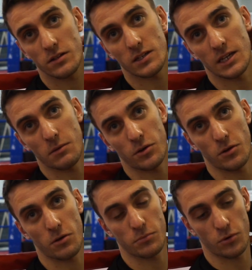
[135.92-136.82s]
team
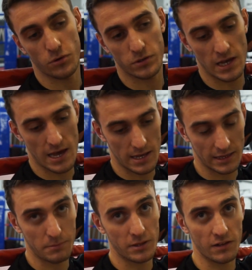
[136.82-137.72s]
on board,
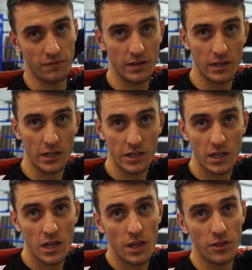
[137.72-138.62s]
Limitless Fitness,
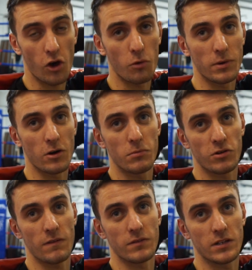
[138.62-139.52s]
helped me out with my
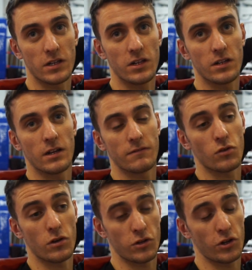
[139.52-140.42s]
strength conditioning, and I've
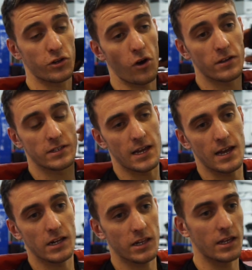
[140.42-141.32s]
just started today,
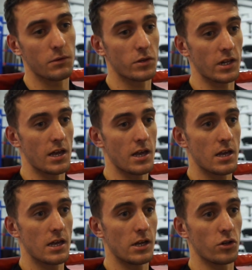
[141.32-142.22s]
actually. It's going
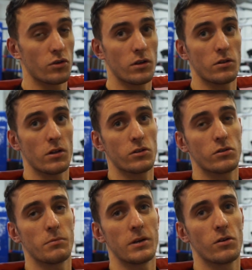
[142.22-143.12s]
to
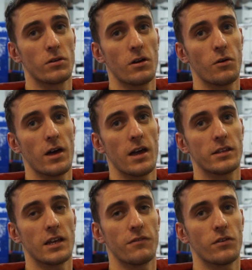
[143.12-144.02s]
be good. It'll
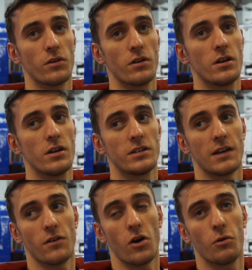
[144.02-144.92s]
definitely
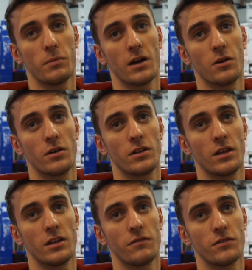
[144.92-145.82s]
help me out in the
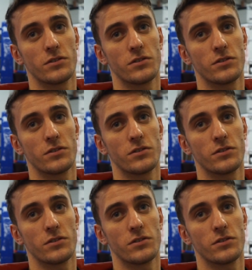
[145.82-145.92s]
future.